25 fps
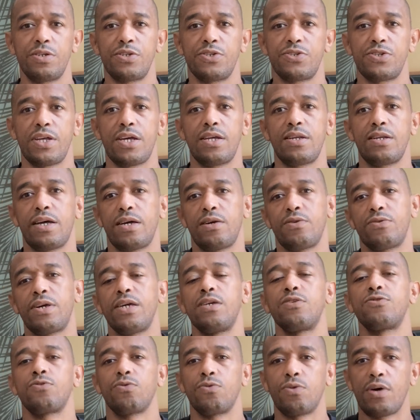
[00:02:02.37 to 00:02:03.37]
understand, like,
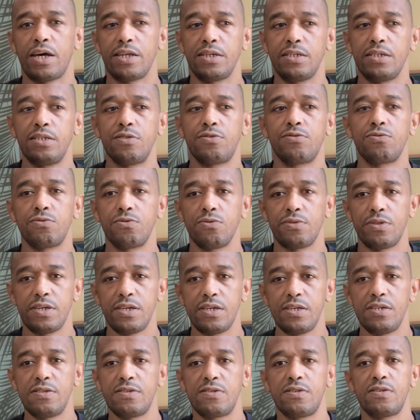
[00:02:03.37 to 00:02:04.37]
okay, so I need to do
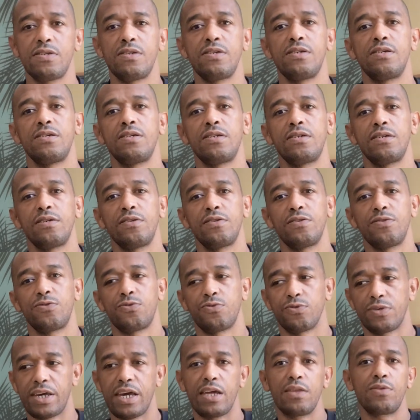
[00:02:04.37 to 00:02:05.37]
this
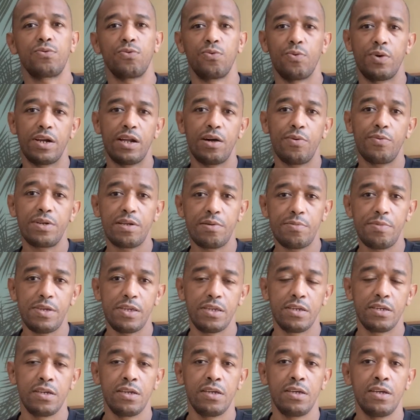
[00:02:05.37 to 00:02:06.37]
to get to where I want to
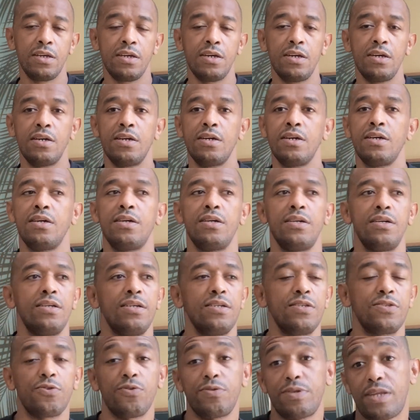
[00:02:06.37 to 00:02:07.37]
be.
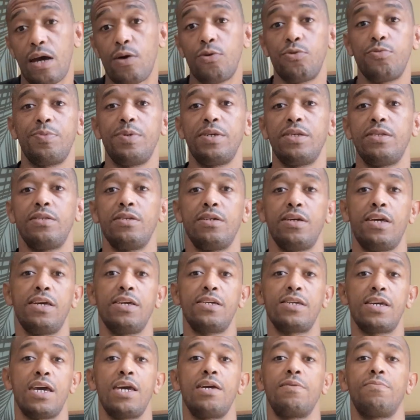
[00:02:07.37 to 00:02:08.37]
So that would be the A
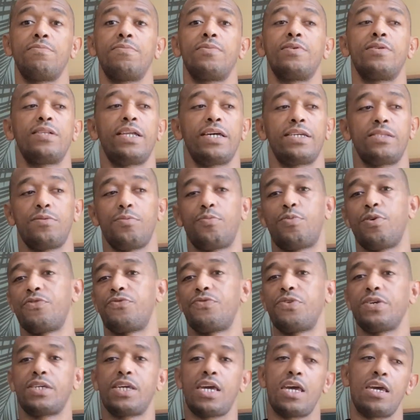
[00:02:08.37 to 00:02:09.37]
game, like the
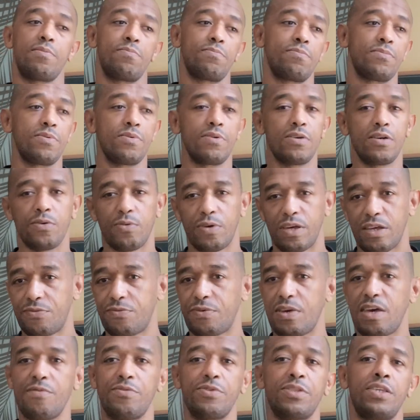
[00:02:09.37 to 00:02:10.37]
perfect game. If
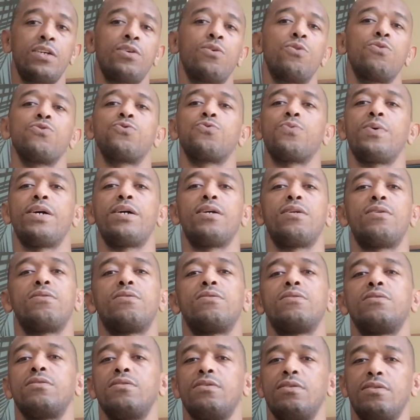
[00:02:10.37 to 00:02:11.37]
everything goes
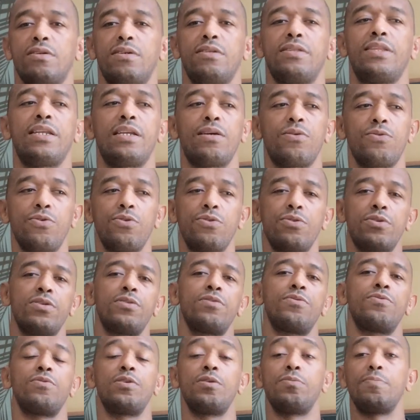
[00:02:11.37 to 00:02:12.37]
well, and then I'm going,
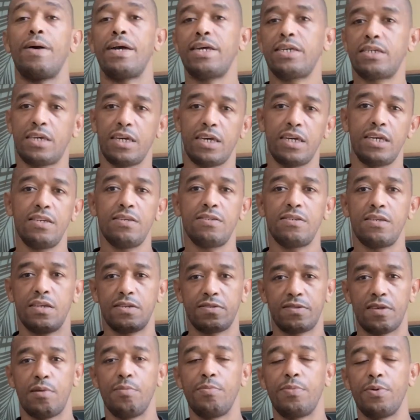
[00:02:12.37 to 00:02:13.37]
in my case,
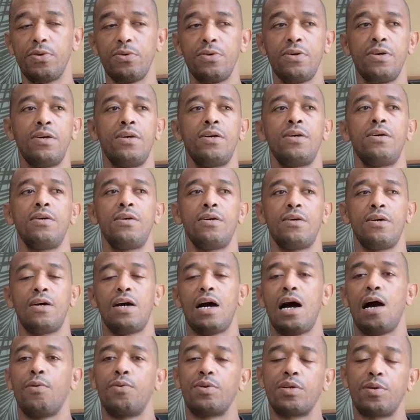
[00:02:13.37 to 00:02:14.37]
example,
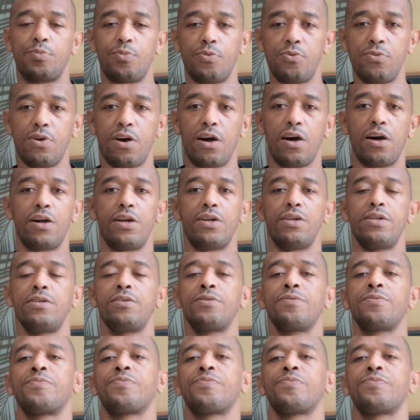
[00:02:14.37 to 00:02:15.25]
I want to pull guard.